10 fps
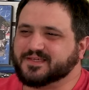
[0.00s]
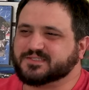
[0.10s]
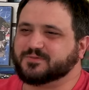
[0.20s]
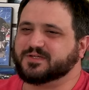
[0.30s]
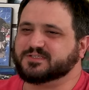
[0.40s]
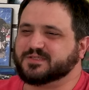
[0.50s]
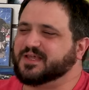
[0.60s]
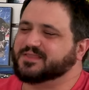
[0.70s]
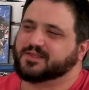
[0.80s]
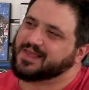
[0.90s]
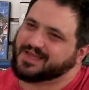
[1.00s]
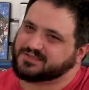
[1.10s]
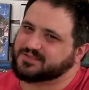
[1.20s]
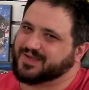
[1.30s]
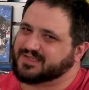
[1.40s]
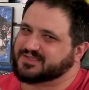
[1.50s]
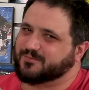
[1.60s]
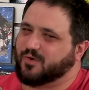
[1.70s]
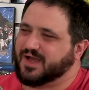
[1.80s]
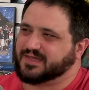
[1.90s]
this one. Like, the last two had
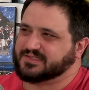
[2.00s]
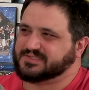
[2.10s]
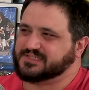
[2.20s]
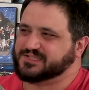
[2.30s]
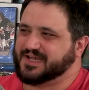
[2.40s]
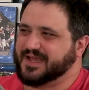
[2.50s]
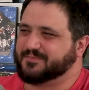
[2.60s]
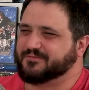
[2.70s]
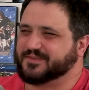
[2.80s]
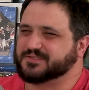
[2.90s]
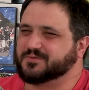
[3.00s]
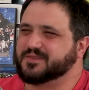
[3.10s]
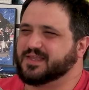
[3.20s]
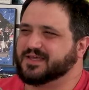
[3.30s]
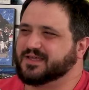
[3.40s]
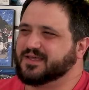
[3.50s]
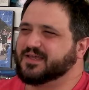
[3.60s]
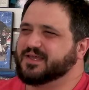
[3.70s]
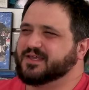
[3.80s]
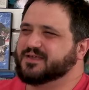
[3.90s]
some wonky CGI, but for this one, like,
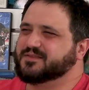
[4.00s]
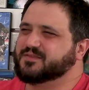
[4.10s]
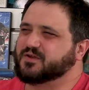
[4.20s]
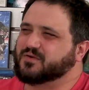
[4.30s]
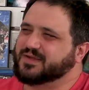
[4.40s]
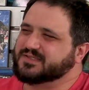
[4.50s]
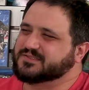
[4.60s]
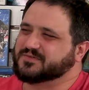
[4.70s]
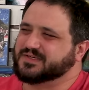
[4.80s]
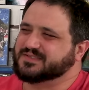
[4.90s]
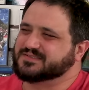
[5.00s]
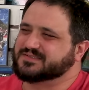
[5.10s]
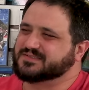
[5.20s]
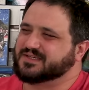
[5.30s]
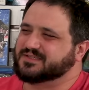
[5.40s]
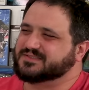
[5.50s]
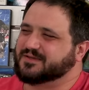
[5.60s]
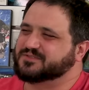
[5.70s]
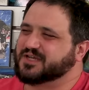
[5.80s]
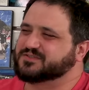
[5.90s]
the green screens and
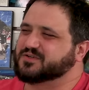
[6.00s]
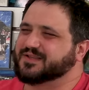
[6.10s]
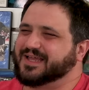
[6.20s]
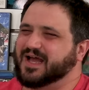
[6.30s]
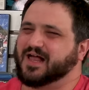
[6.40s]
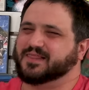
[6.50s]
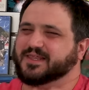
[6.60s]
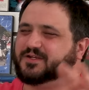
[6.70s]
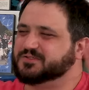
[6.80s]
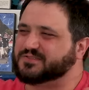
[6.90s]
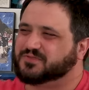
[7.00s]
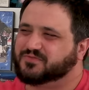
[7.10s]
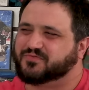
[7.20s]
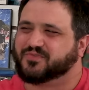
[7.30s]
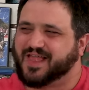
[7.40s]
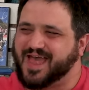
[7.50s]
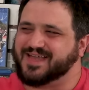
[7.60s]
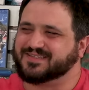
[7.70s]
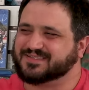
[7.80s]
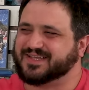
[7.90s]
some shots, they're like a little too
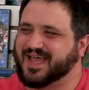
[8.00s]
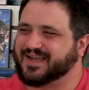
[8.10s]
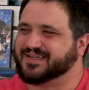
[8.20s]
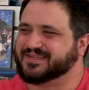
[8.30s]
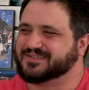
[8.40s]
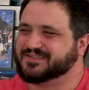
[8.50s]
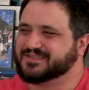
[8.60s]
flat and static.